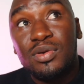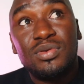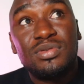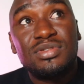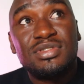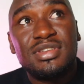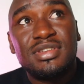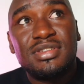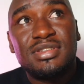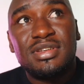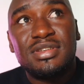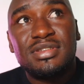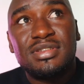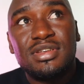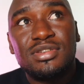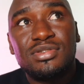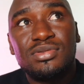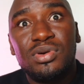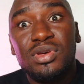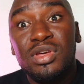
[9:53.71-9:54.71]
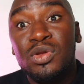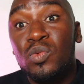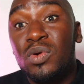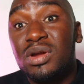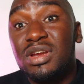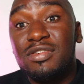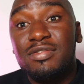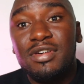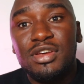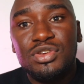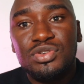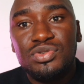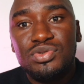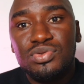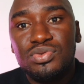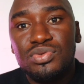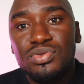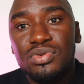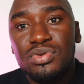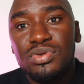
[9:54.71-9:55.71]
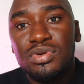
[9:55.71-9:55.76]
consistency. So in whatever you do,